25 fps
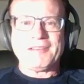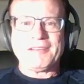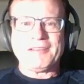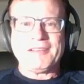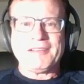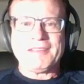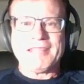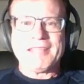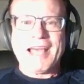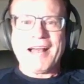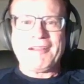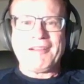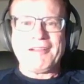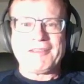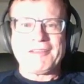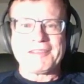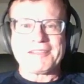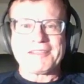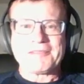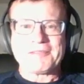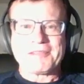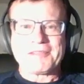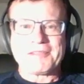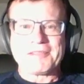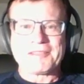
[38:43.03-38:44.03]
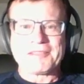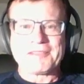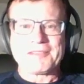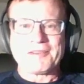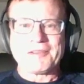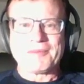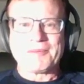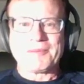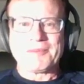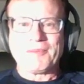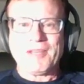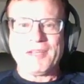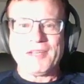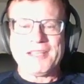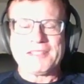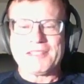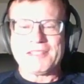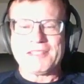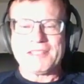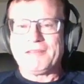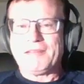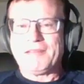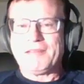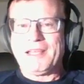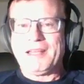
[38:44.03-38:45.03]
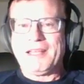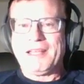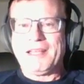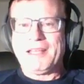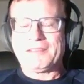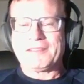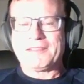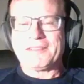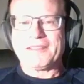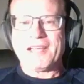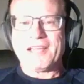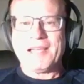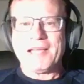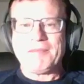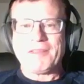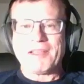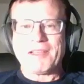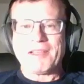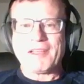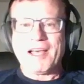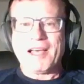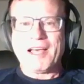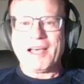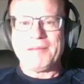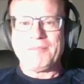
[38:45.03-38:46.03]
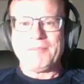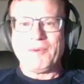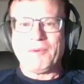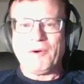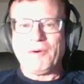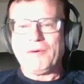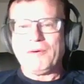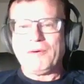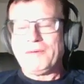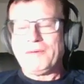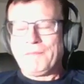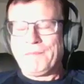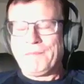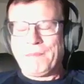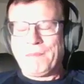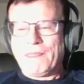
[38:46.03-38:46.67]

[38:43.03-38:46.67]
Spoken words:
Dallas was a certain place, and at the time of the Cotton Bowl,